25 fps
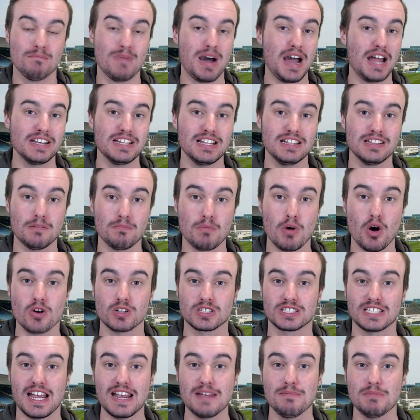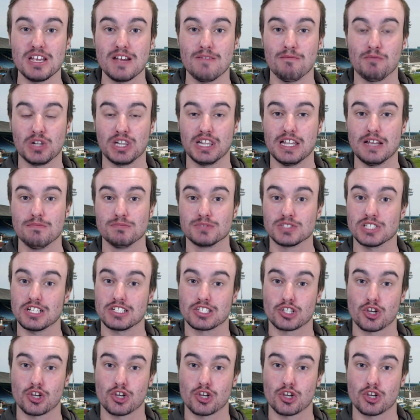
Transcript: Marnie Lebok, Damian Vilimsa,